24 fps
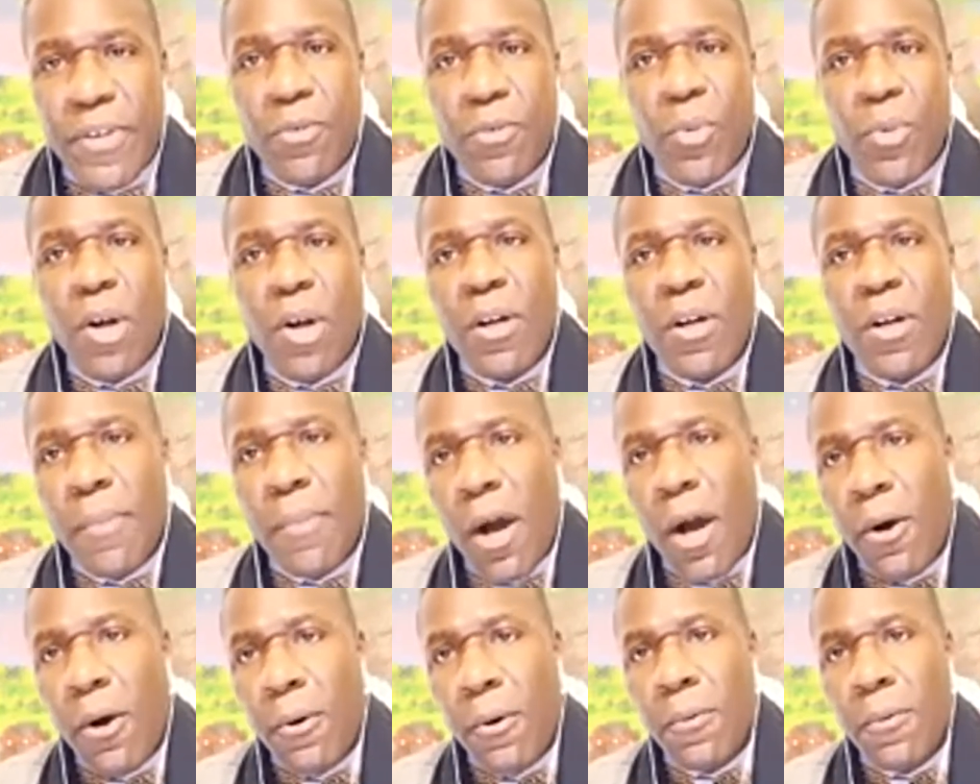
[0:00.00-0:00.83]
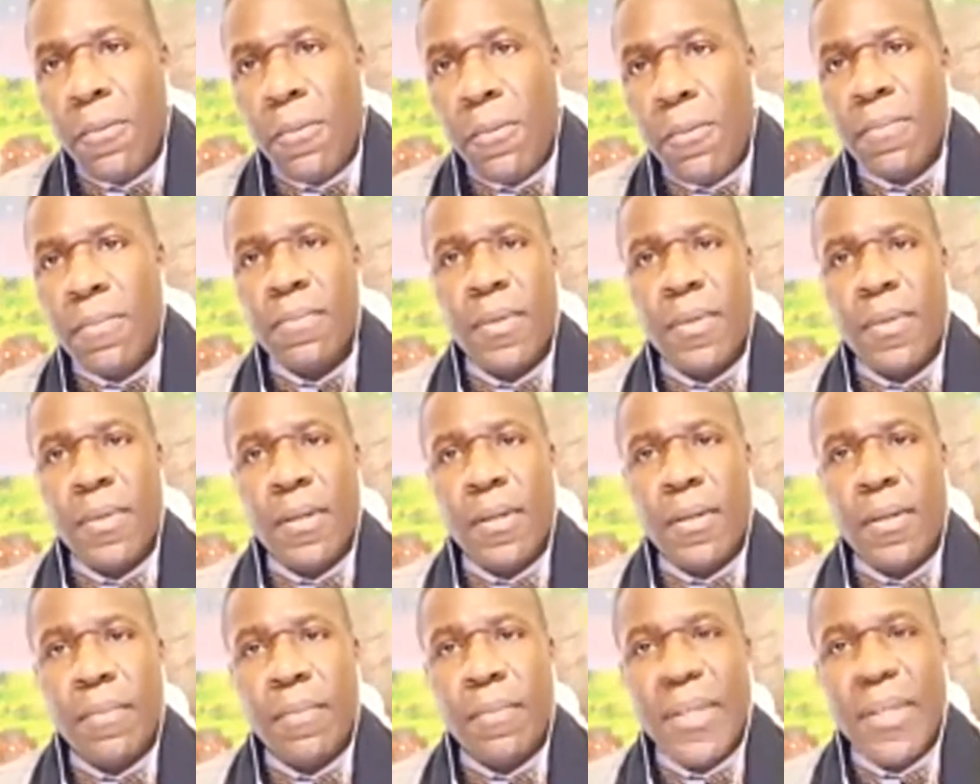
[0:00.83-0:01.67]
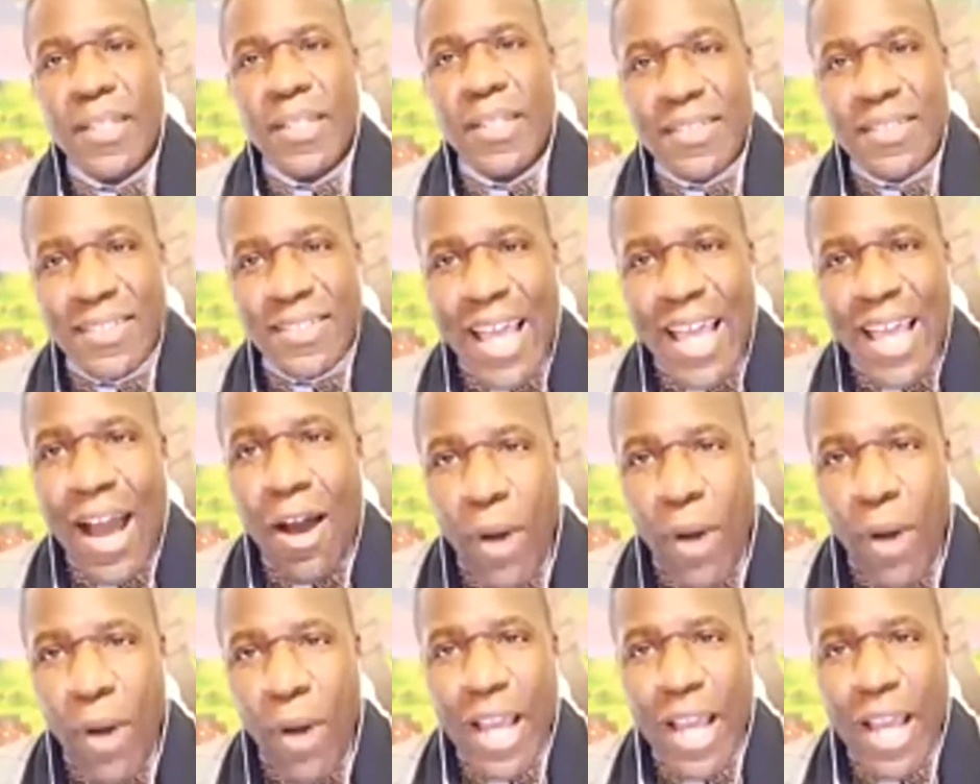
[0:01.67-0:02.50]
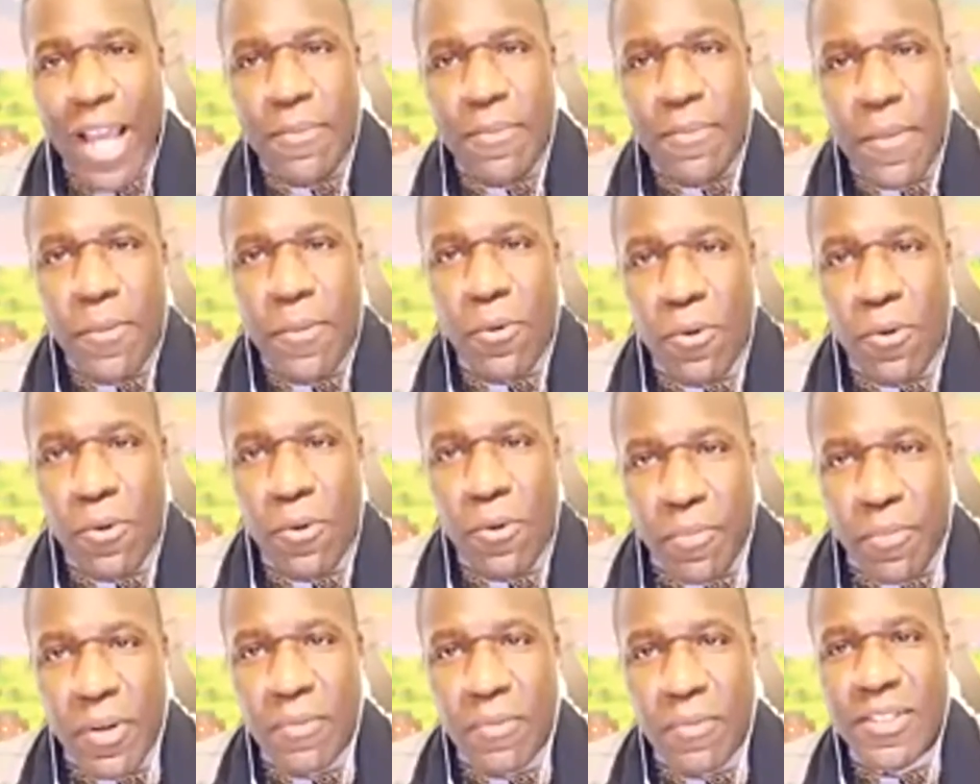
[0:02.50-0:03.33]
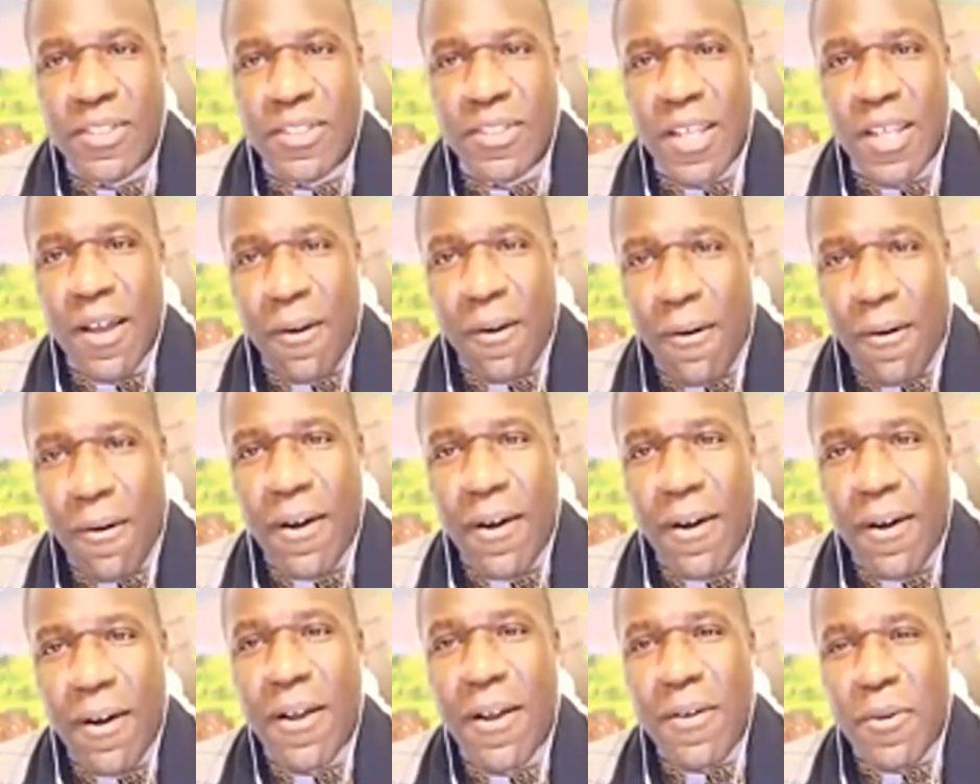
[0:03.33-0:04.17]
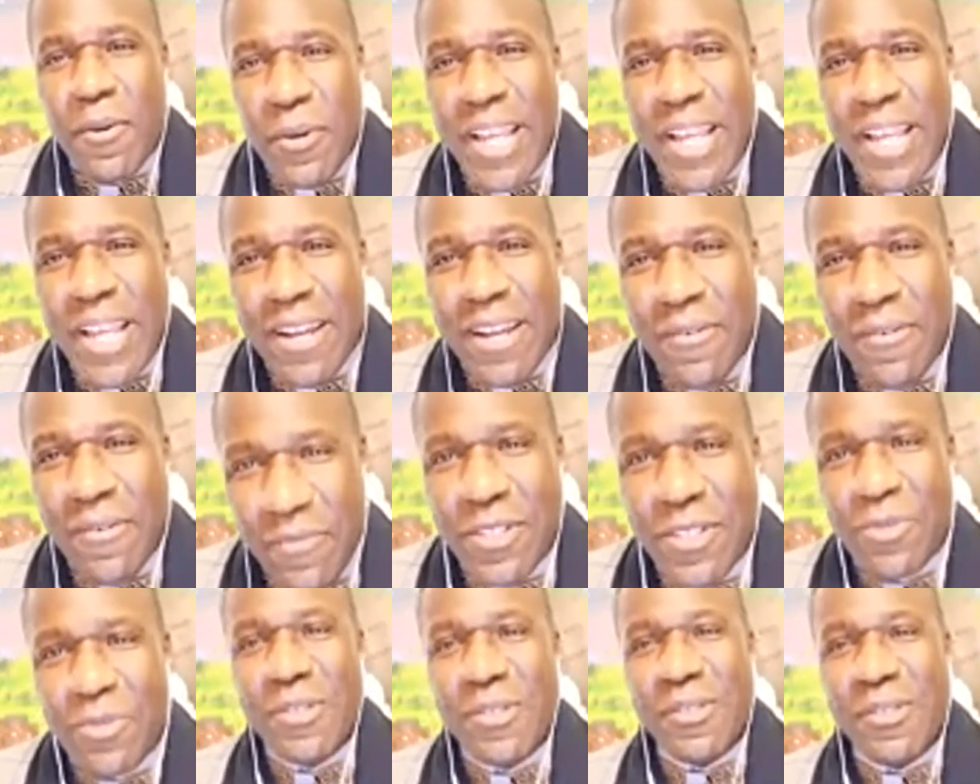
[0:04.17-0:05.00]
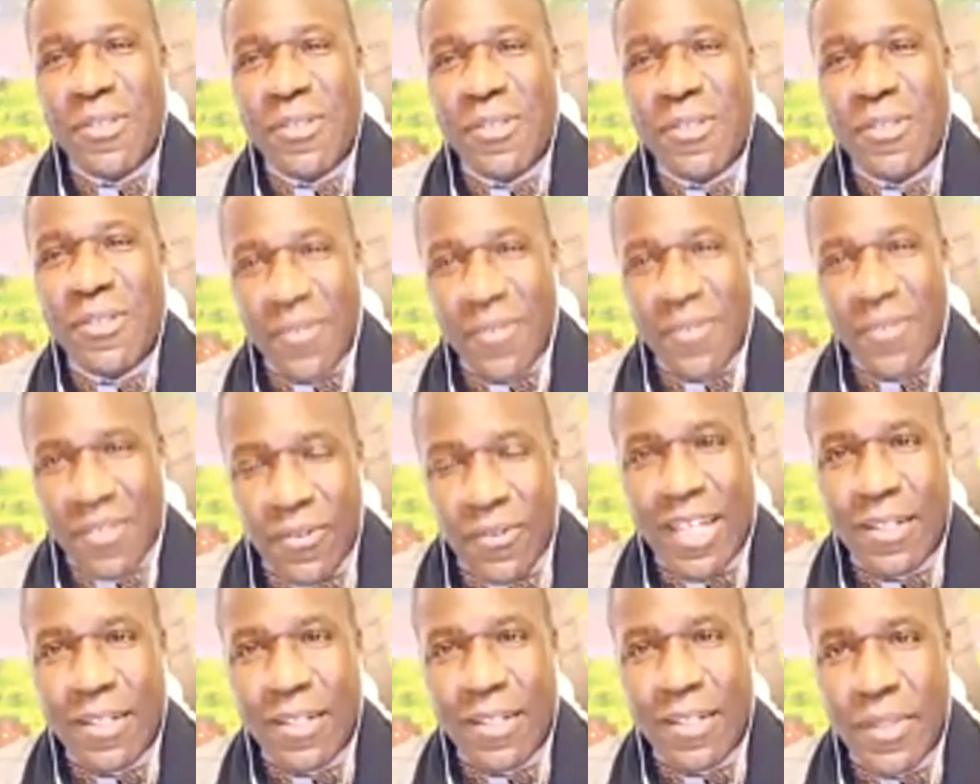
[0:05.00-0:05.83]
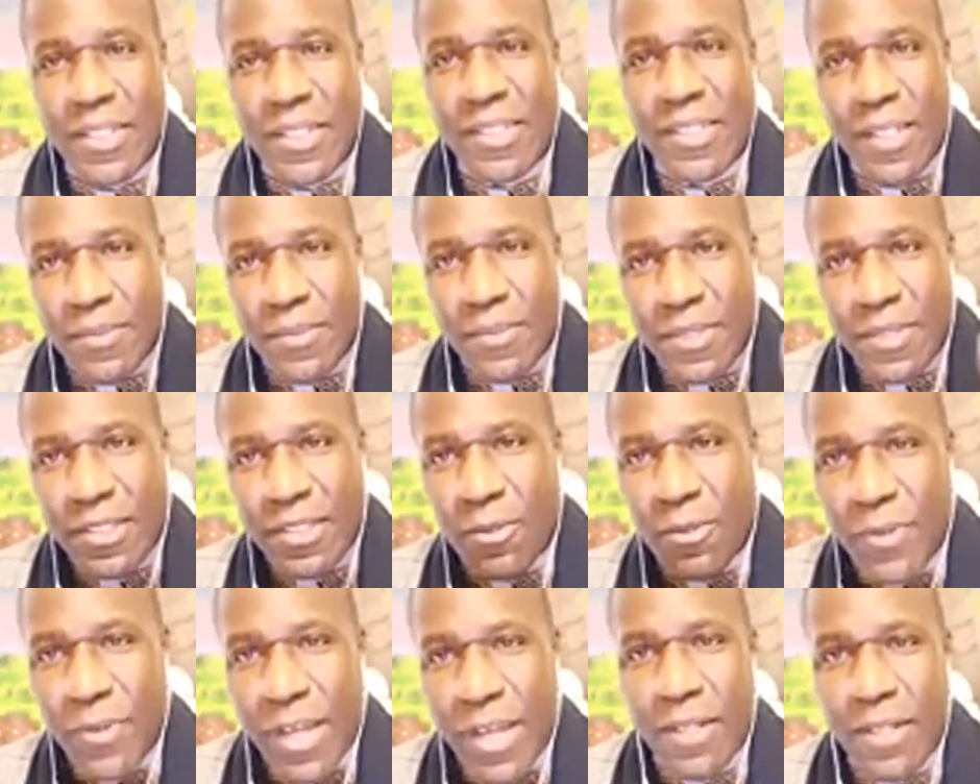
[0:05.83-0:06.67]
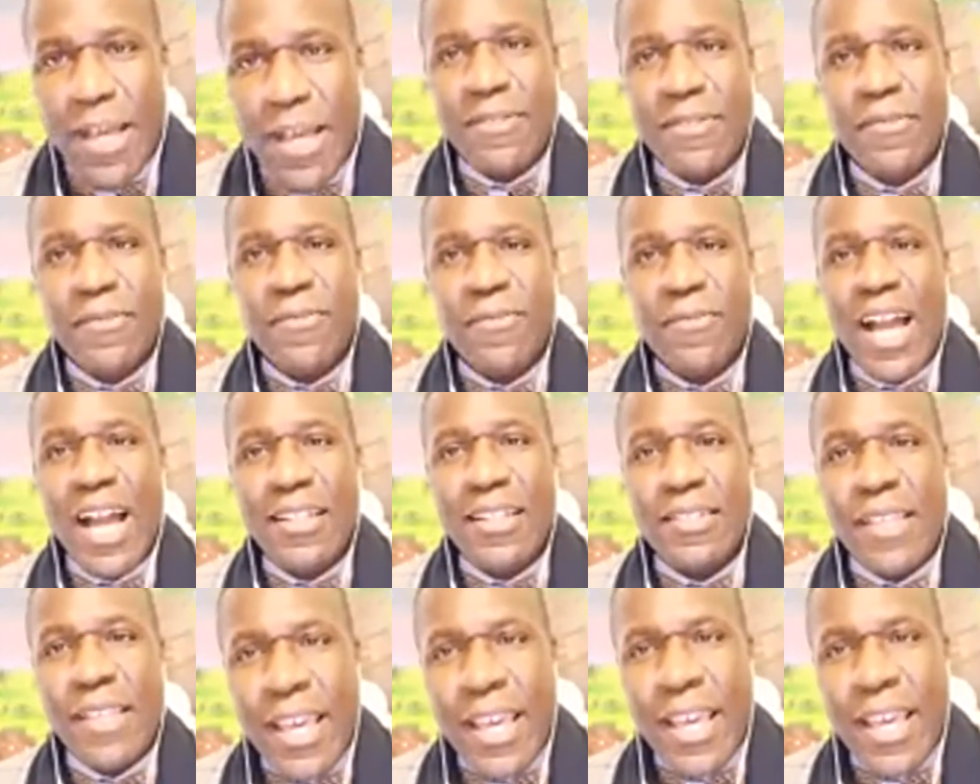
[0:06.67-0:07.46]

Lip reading: welcome home. Because now white people who are privileged are creative veterans of suffering like me, subject to random acts of violence,